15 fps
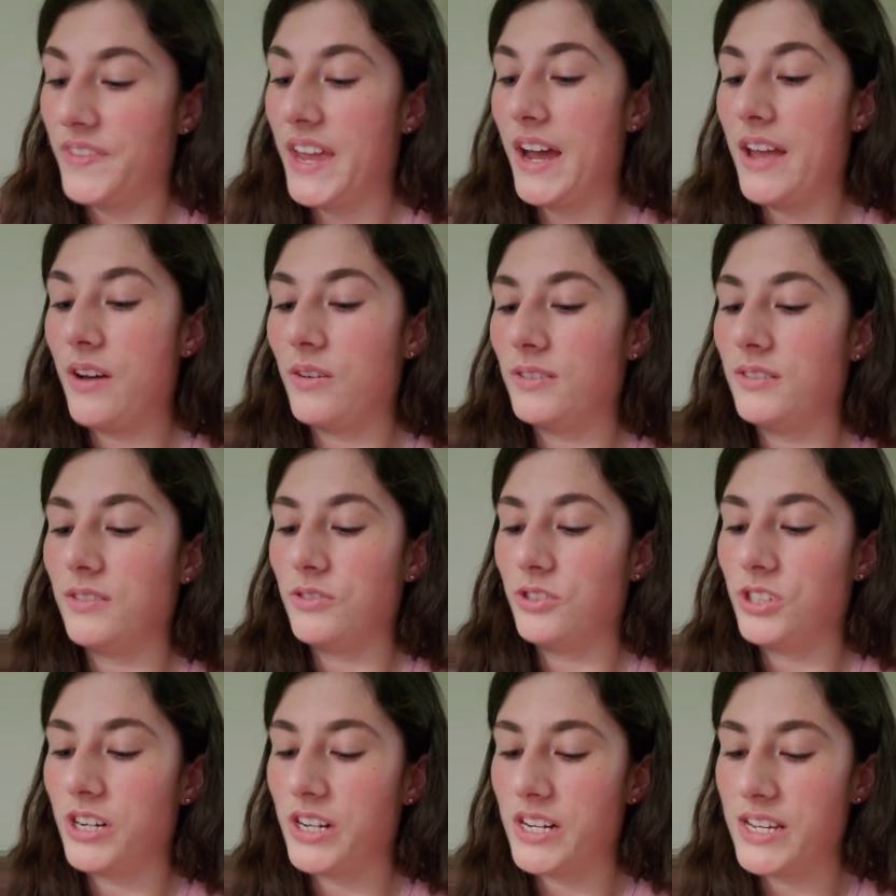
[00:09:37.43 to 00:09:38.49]
I also
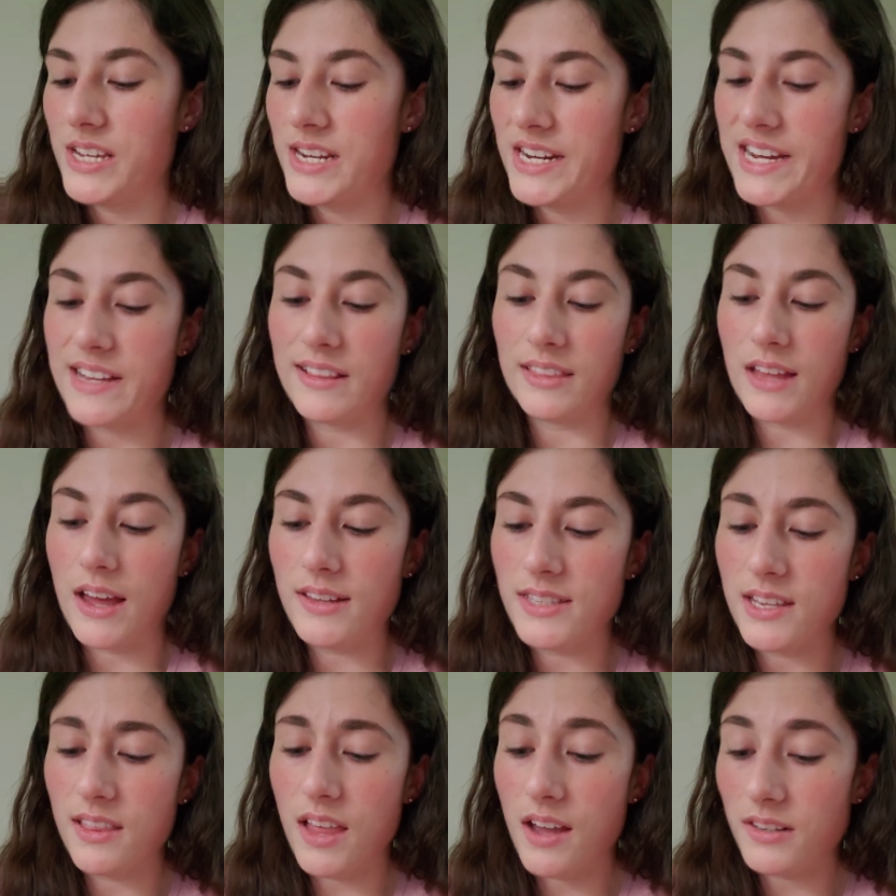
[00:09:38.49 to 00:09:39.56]
started eating
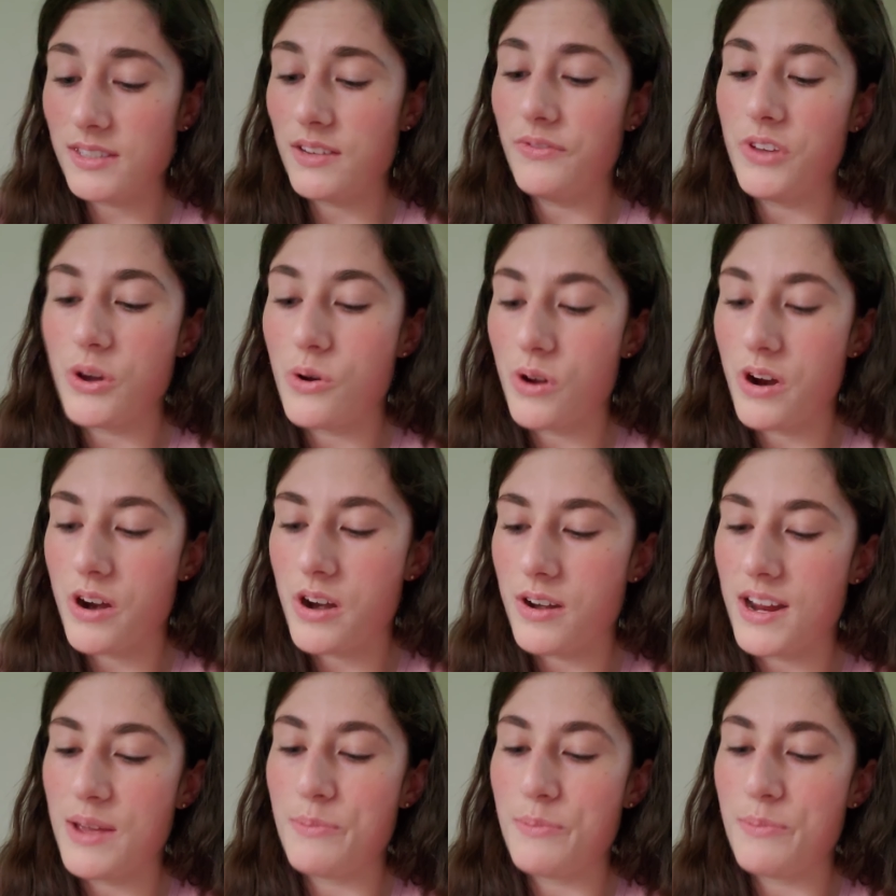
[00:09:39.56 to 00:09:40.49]
lots and lots of yogurt.